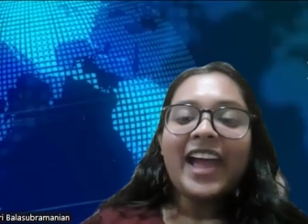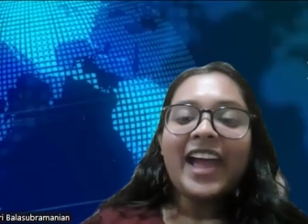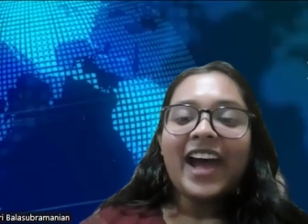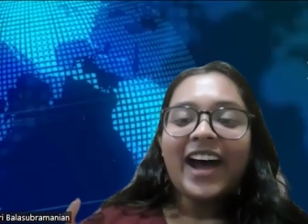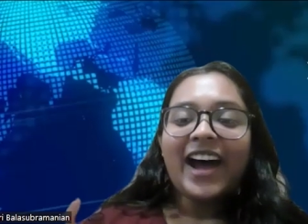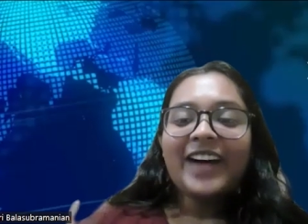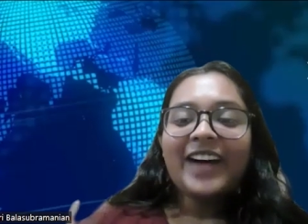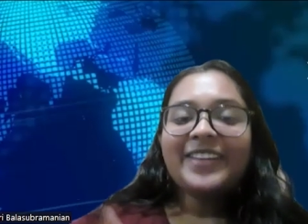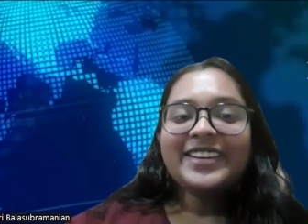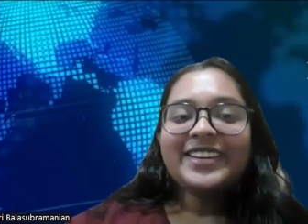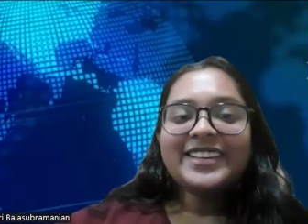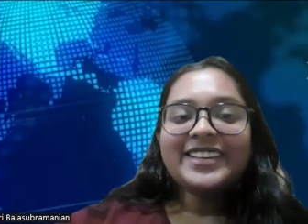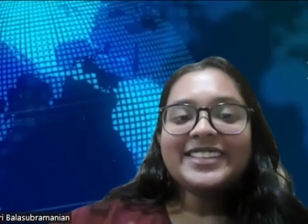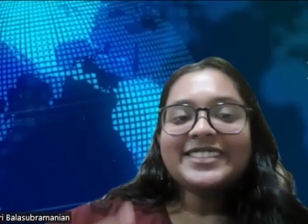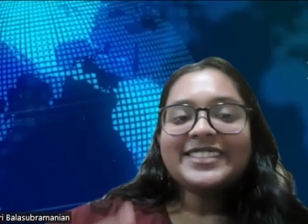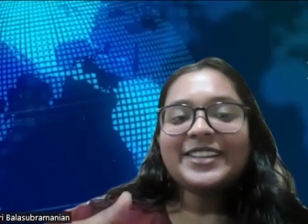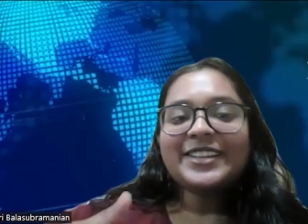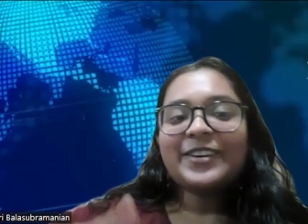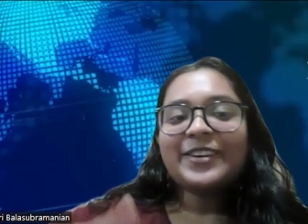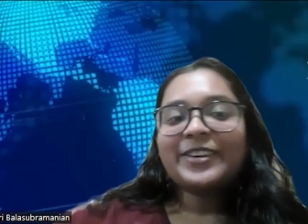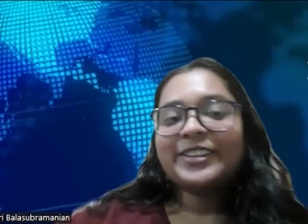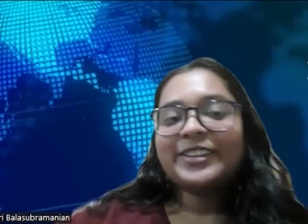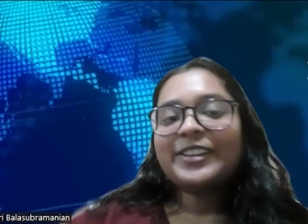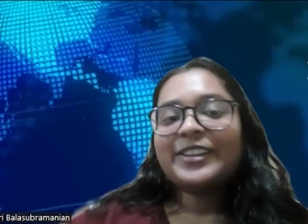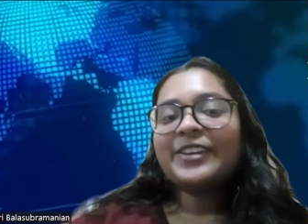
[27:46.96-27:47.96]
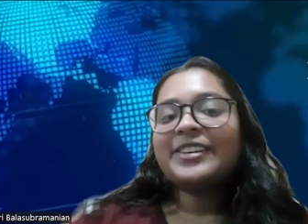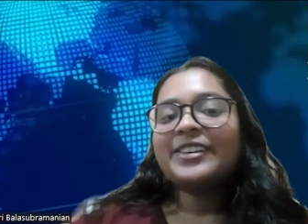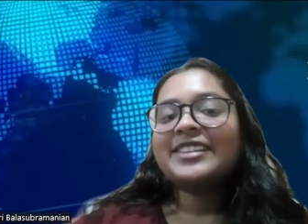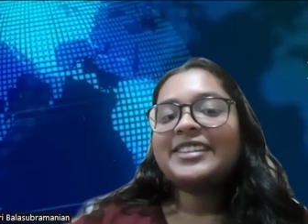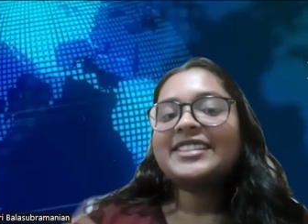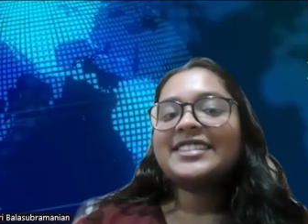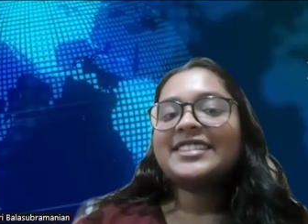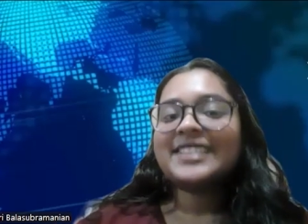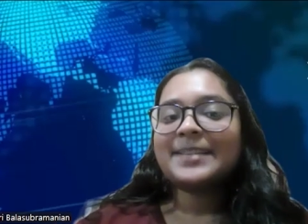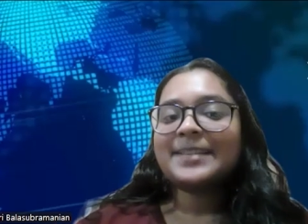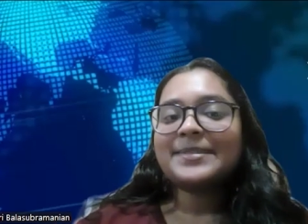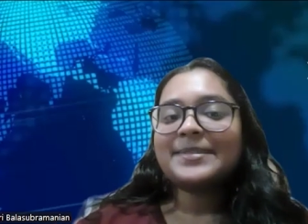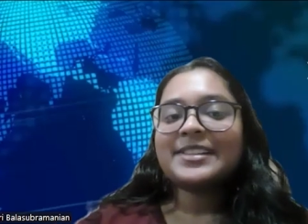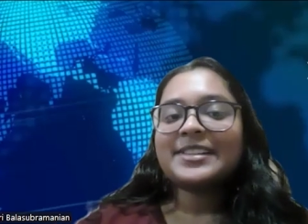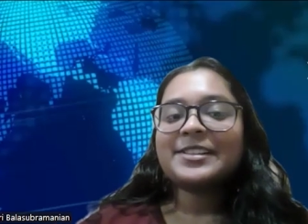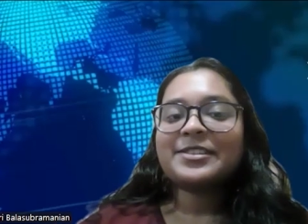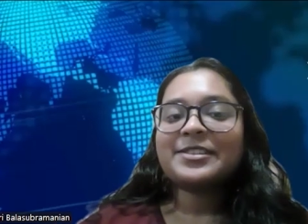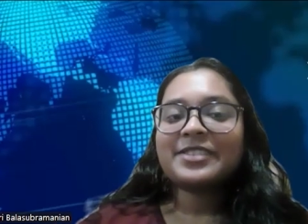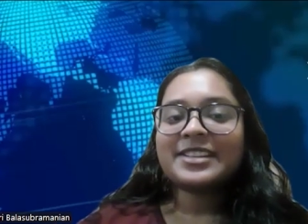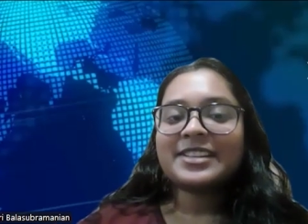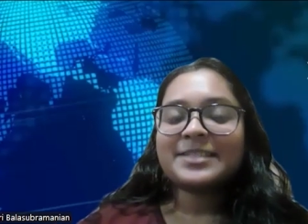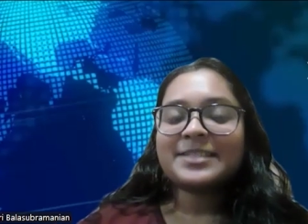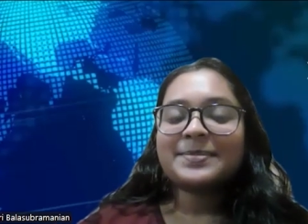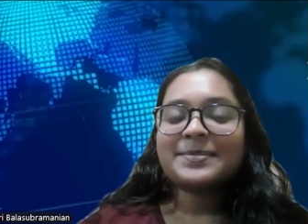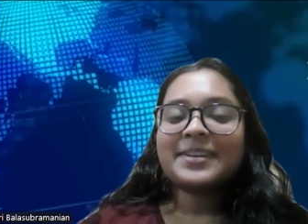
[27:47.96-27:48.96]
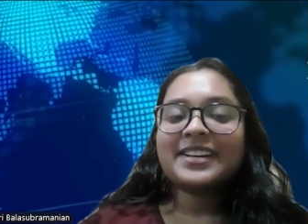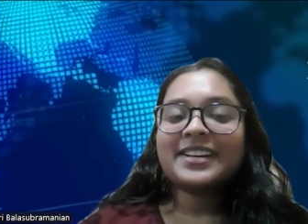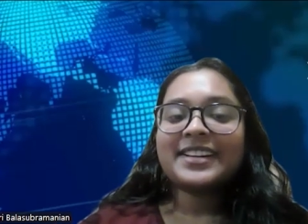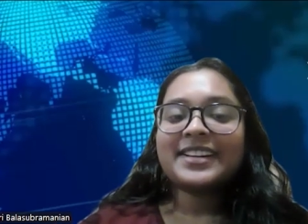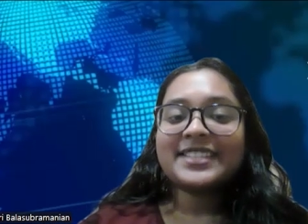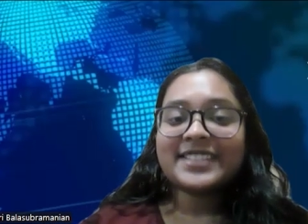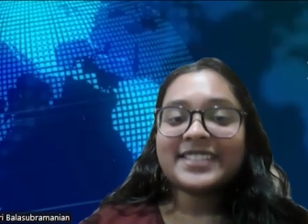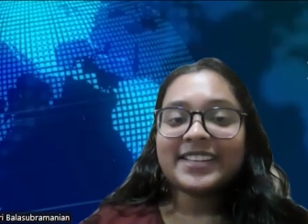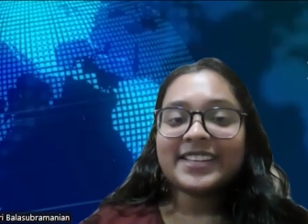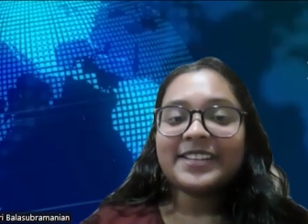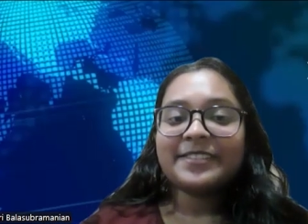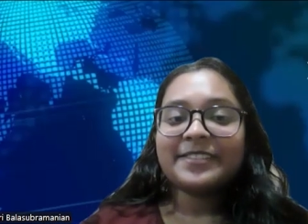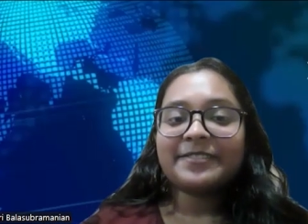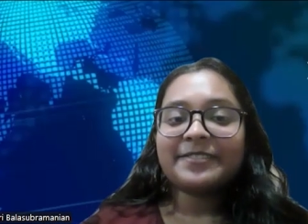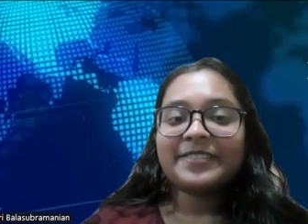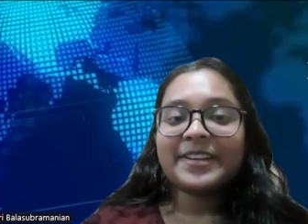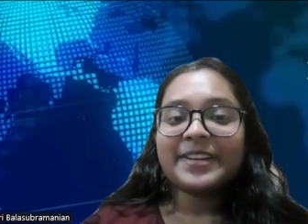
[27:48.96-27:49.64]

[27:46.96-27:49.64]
how does autologous stem cell transplant itself